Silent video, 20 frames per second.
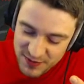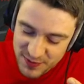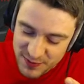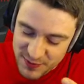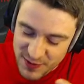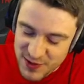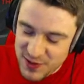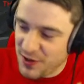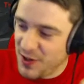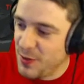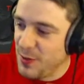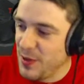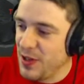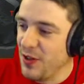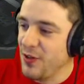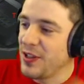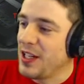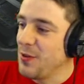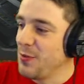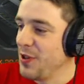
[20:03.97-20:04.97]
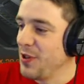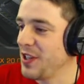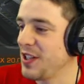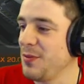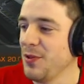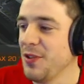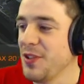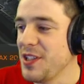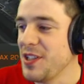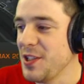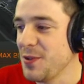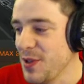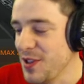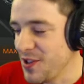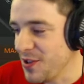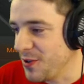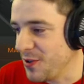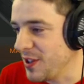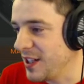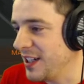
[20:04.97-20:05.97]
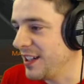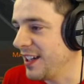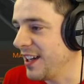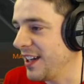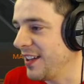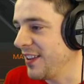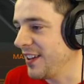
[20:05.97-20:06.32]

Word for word: Frontier kind of looking at what the community's been doing and